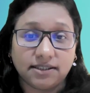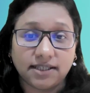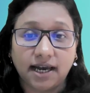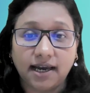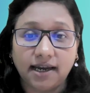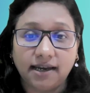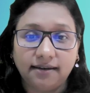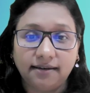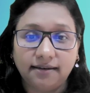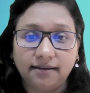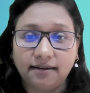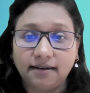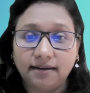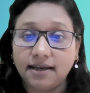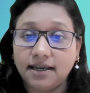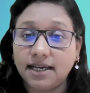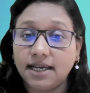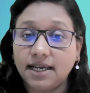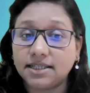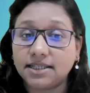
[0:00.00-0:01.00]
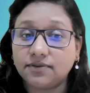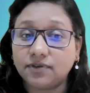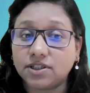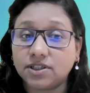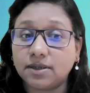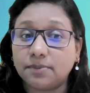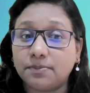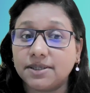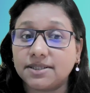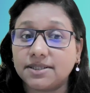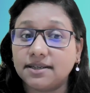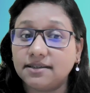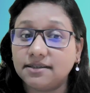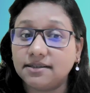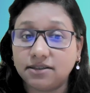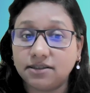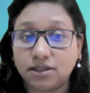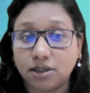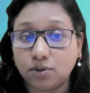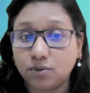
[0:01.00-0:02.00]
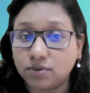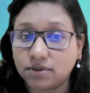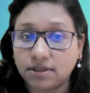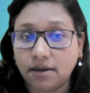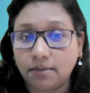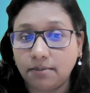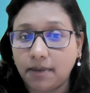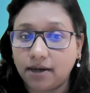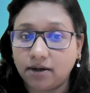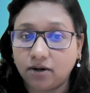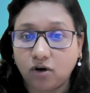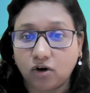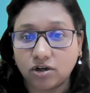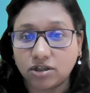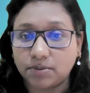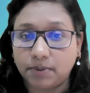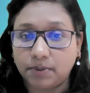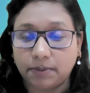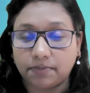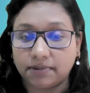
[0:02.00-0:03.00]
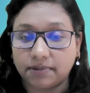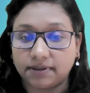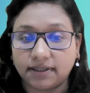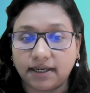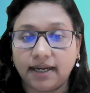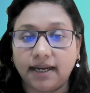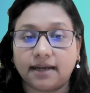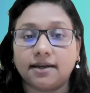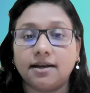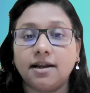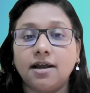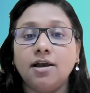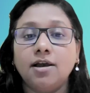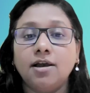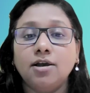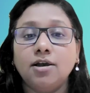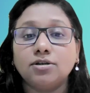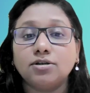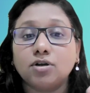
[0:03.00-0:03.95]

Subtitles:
Zion is which represents Jerusalem and God's people, correct?